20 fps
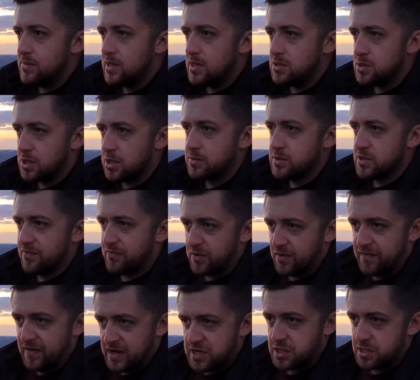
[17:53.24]
in terms of
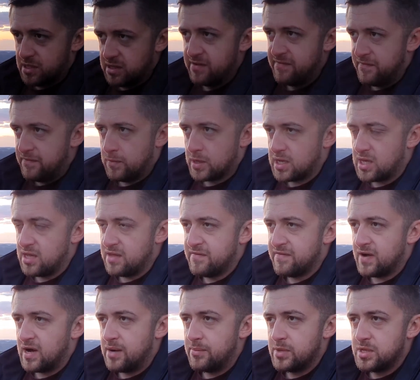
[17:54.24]
professional working
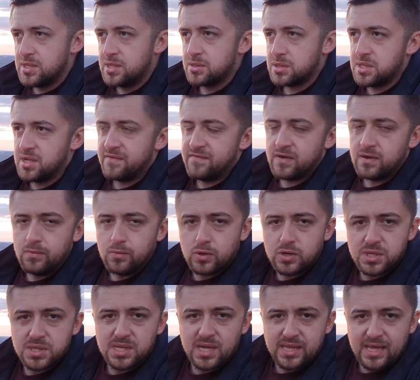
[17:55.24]
environment, there's nothing
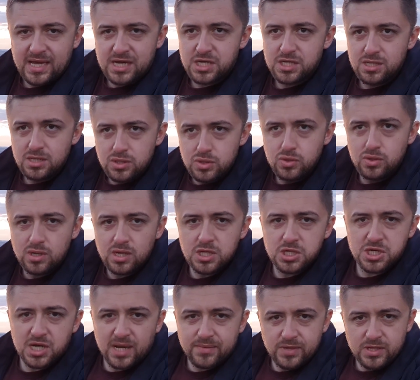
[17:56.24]
worse than actually doing a
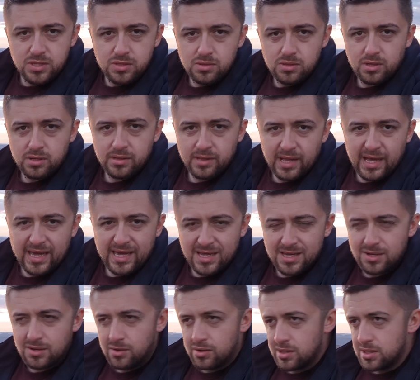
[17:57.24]
job that you don't
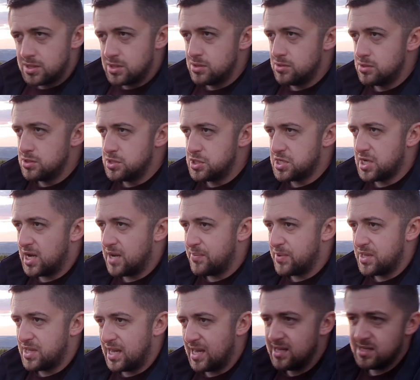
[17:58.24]
like, going to a job
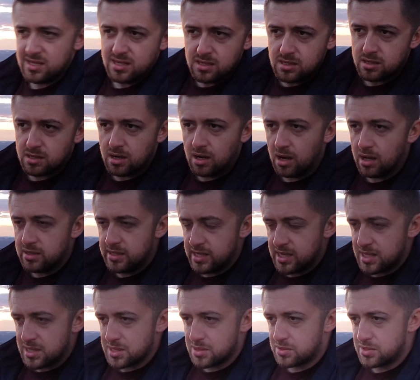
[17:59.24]
and hating your
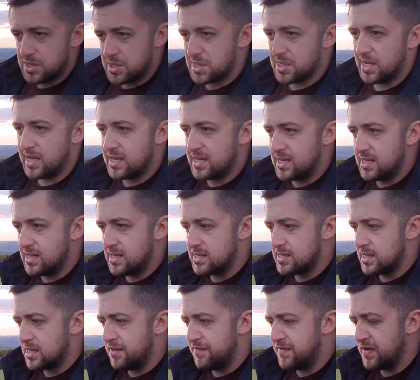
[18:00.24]
colleagues or disliking
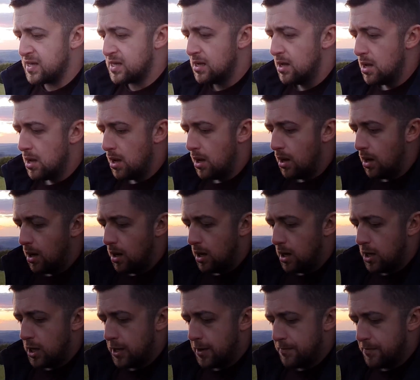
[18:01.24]
it. And I think
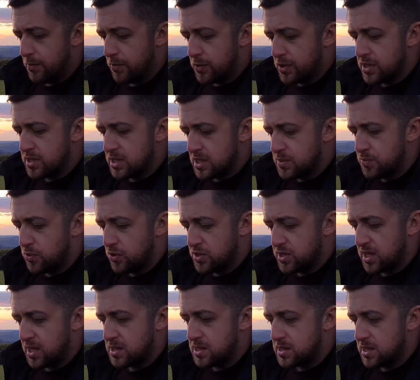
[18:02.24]
we're at this
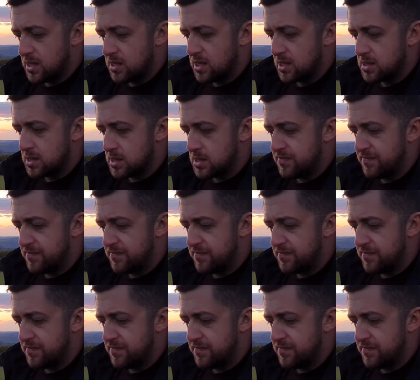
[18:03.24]
point can say that it's